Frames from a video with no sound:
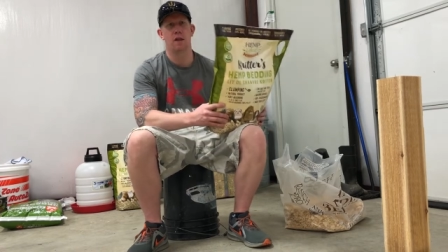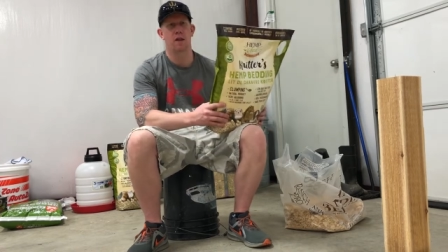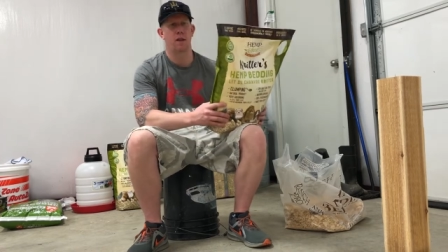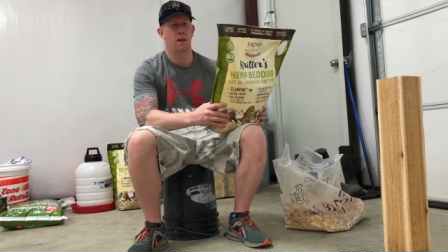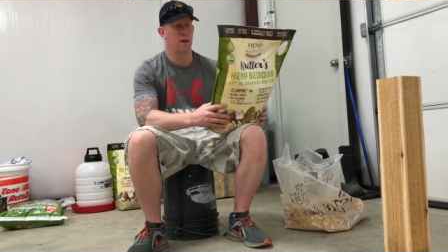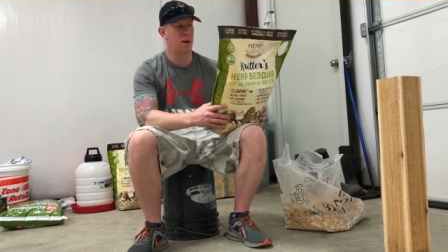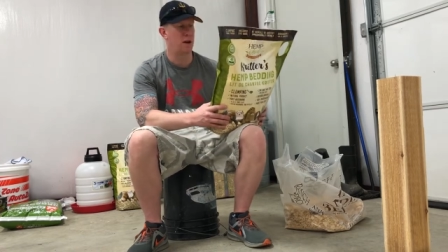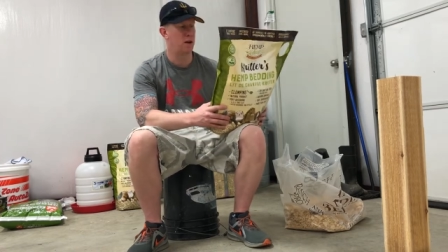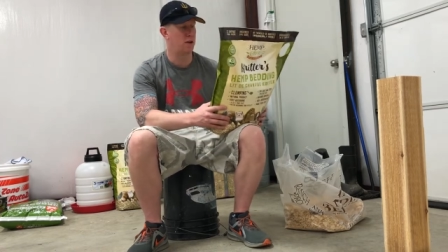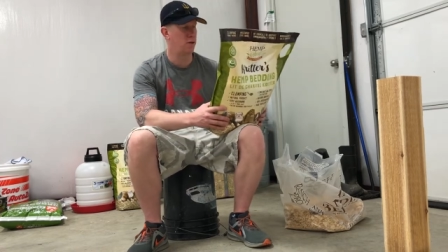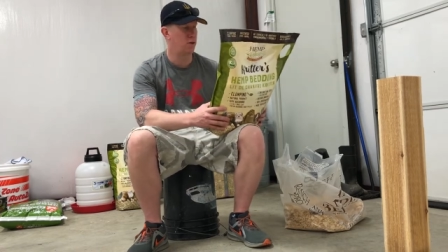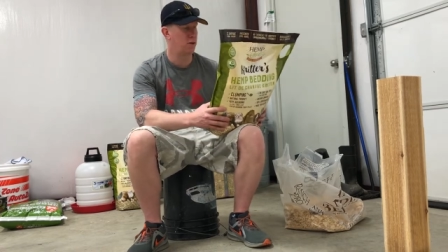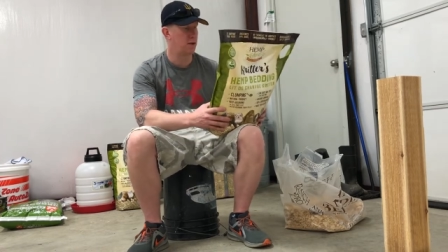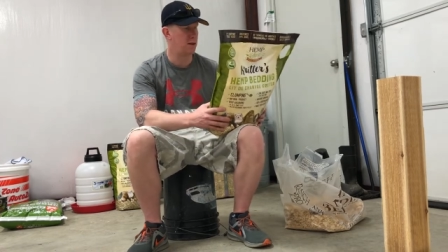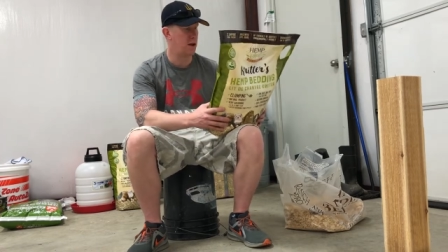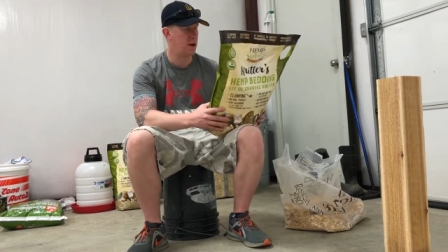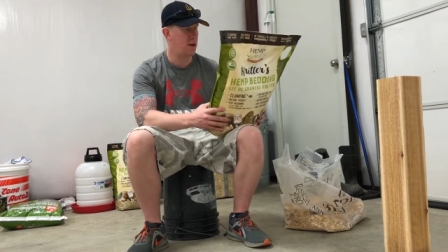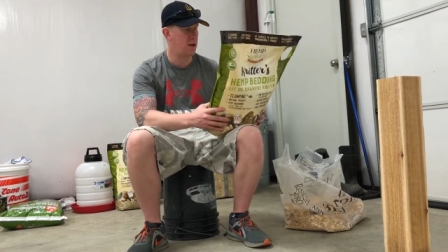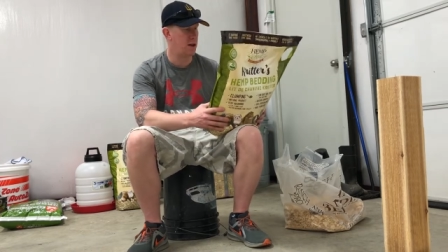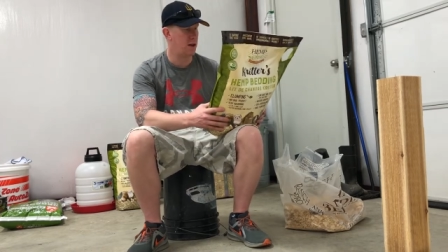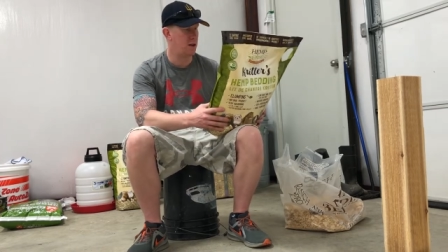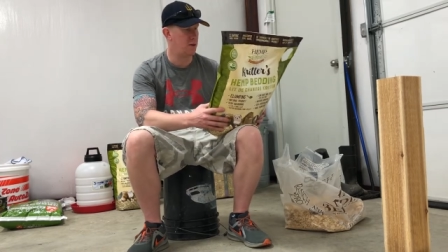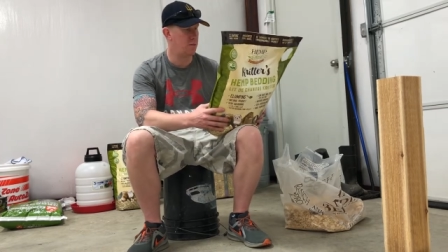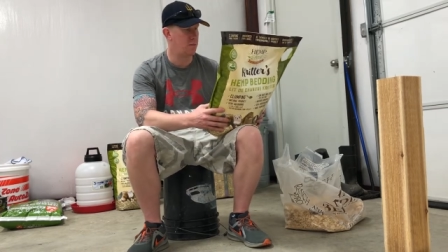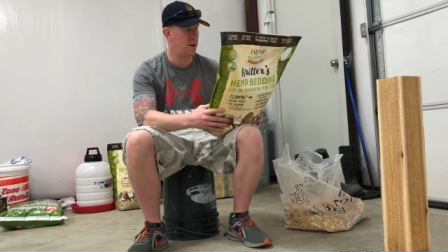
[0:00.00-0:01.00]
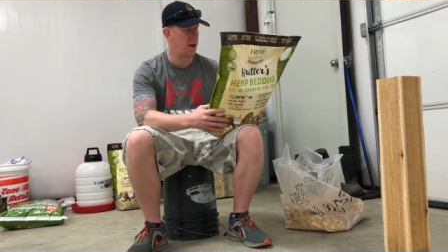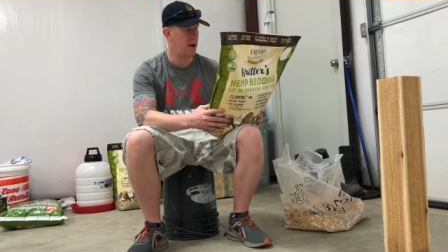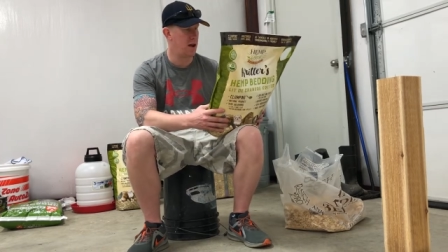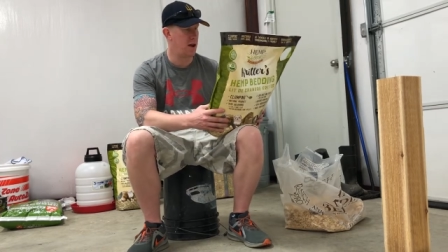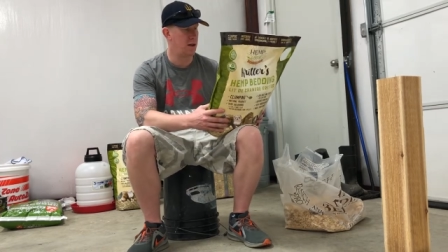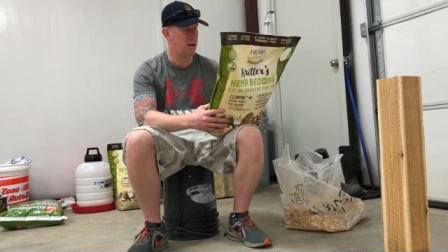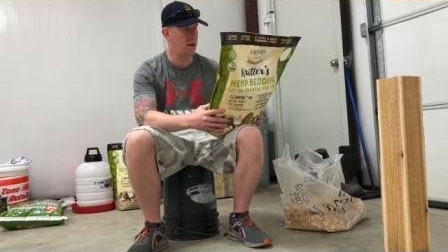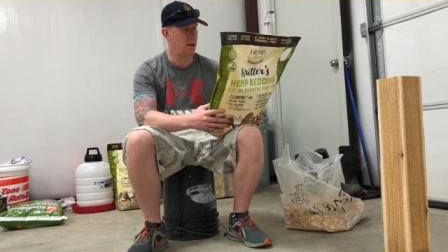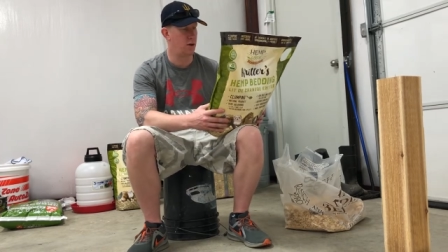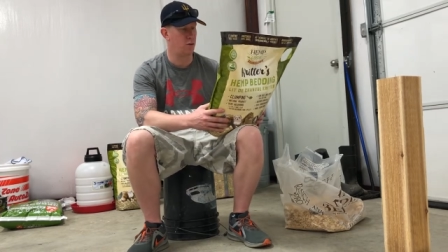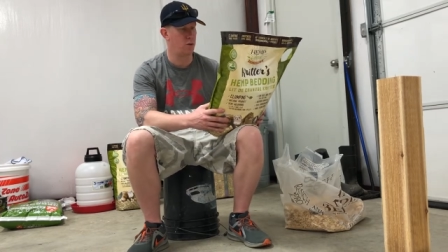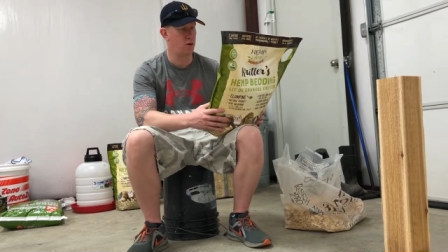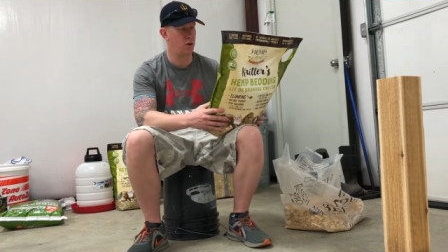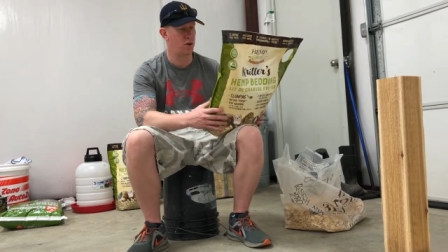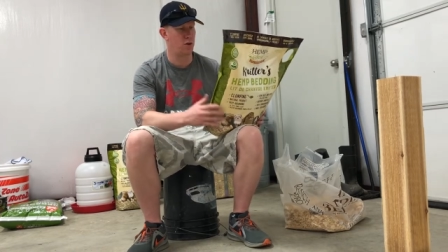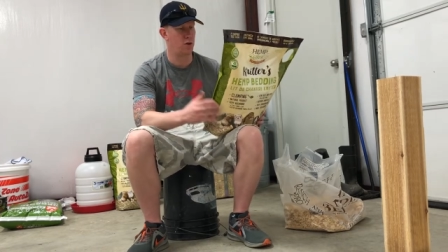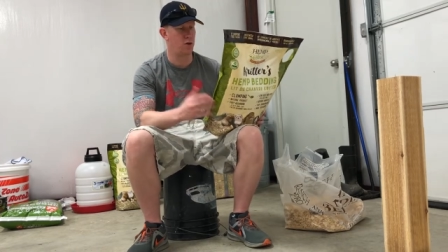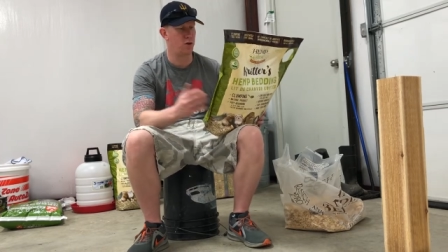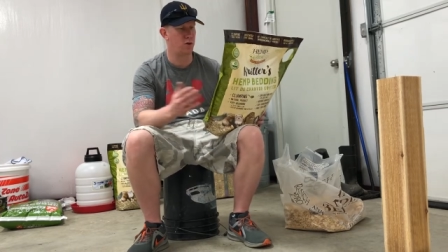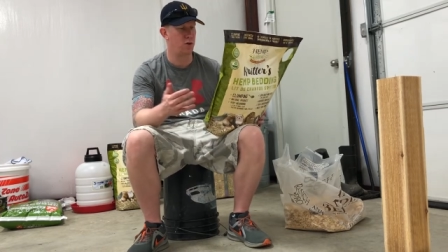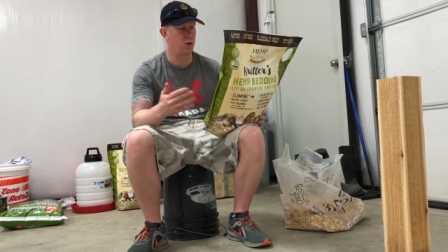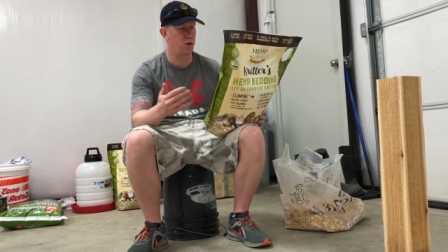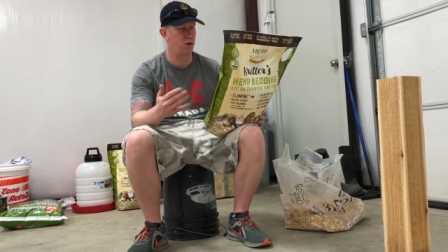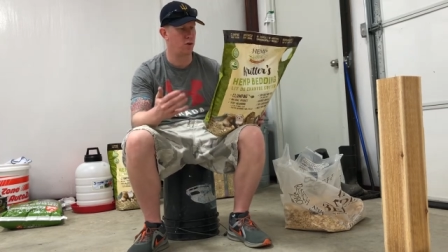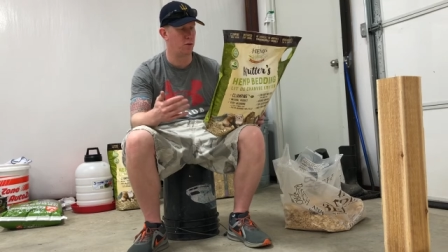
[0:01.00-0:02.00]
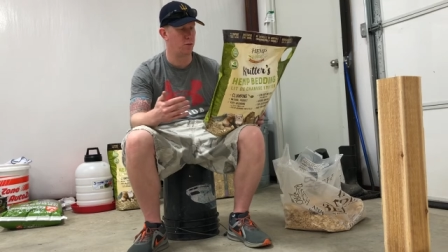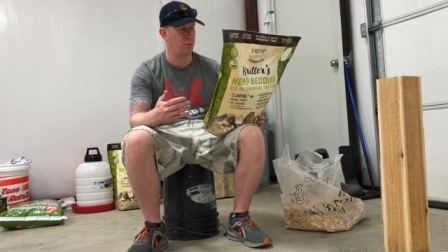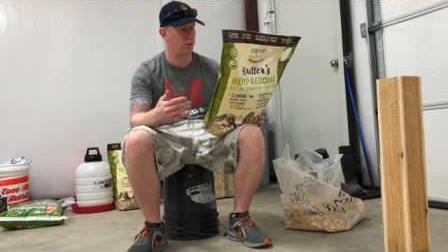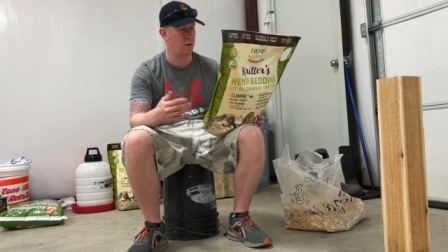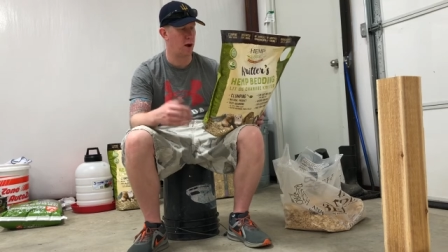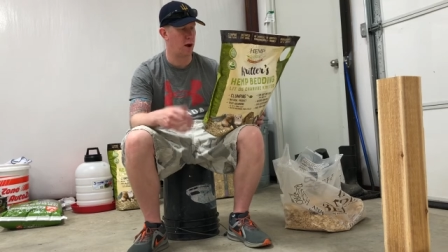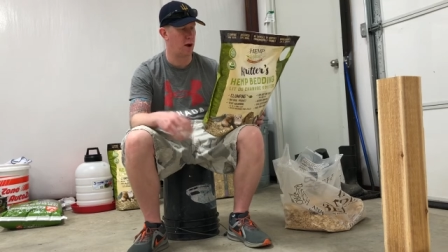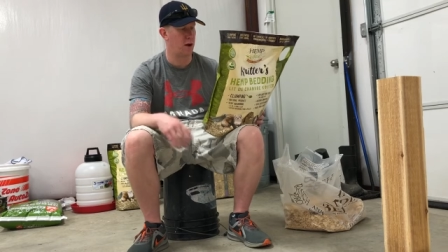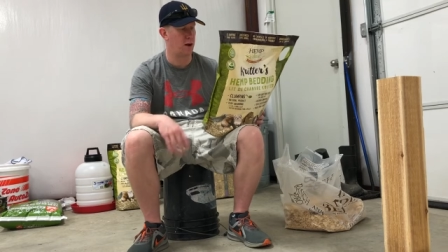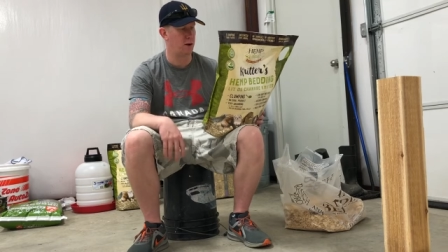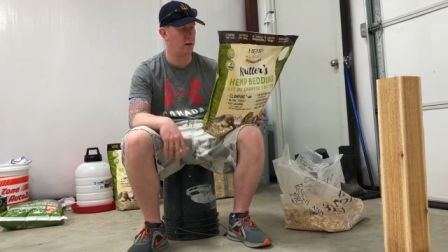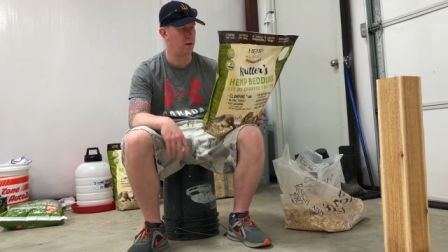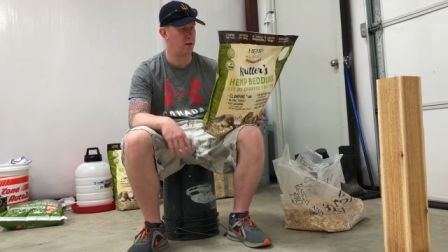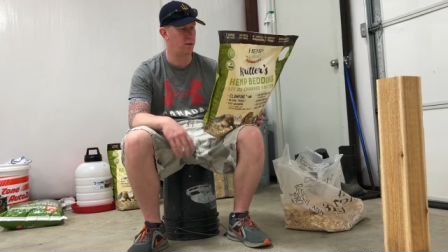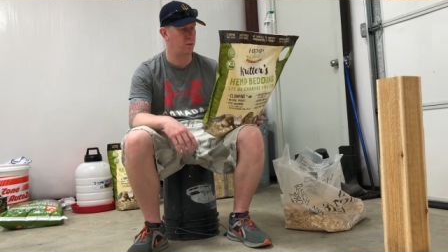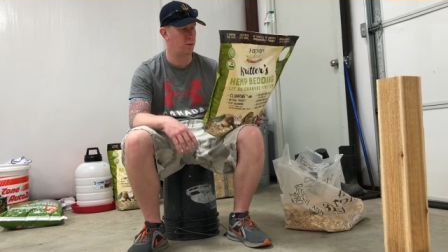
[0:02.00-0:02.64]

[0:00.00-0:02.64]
they do tell you on the bag that when you're using a new product,